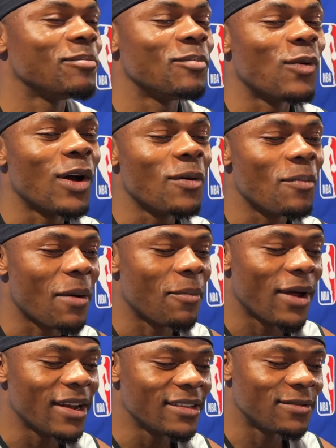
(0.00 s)
One of my
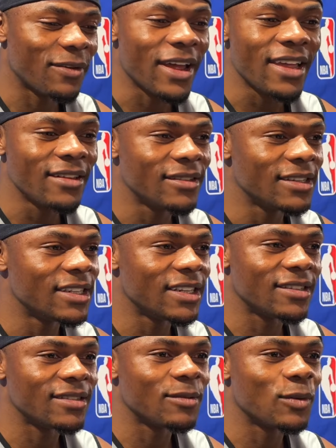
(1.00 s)
brother's friends
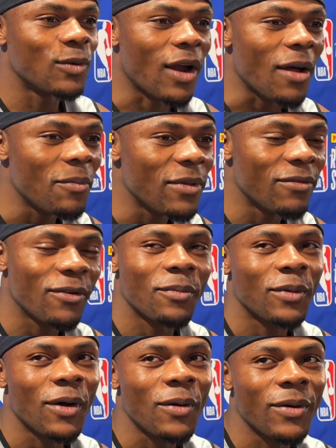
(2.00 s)
just grabbed me
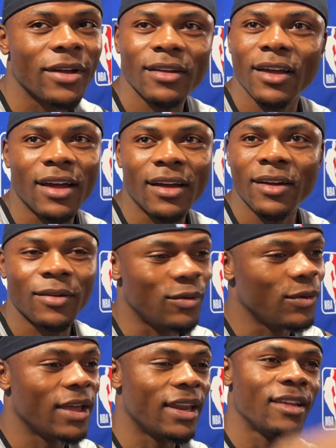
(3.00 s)
from nowhere.
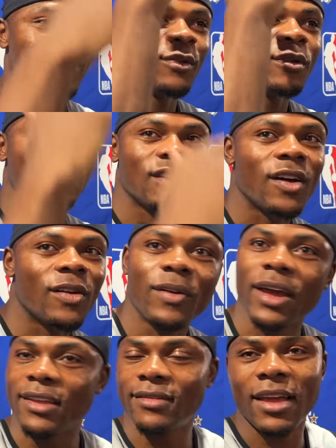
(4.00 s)
You're getting so tall. You
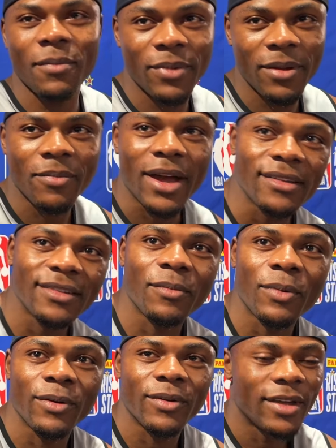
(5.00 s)
got to start playing
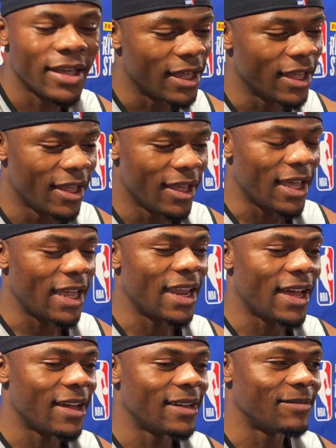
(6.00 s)
basketball. And
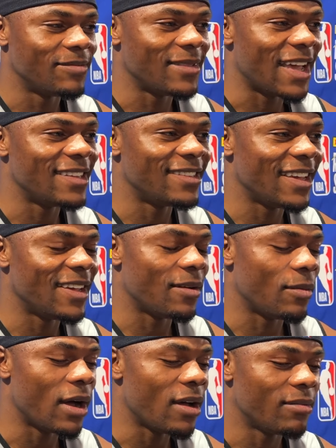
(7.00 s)
I
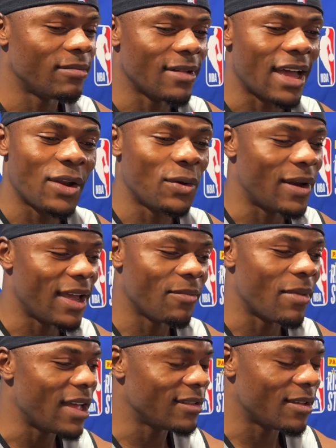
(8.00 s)
said, wow, I don't
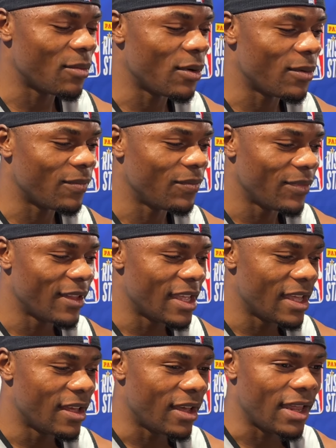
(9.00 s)
like basketball.
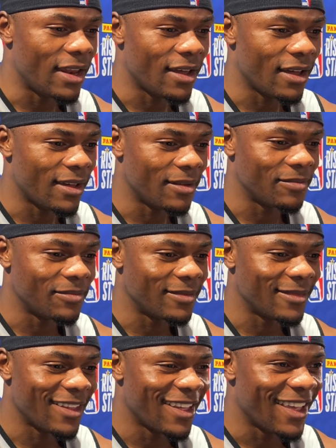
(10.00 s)
And
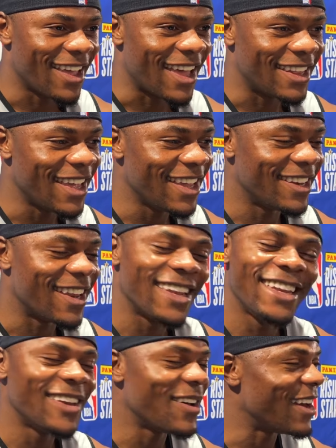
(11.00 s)
I
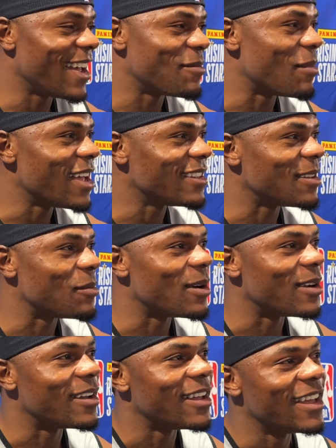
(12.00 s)
did not like
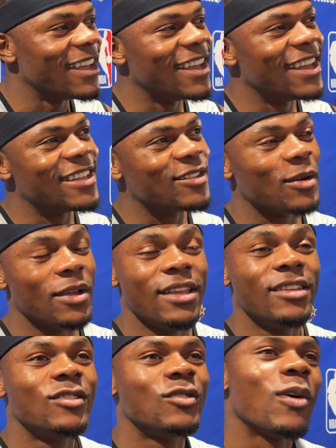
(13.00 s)
basketball. So
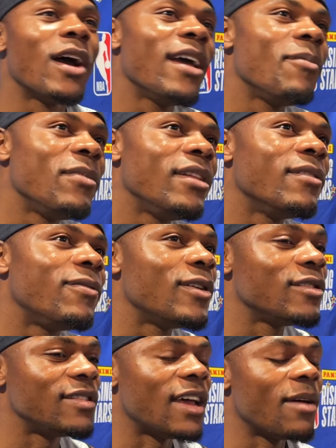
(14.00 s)
he tried me the
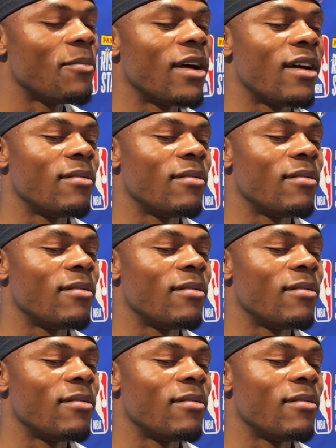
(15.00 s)
first time.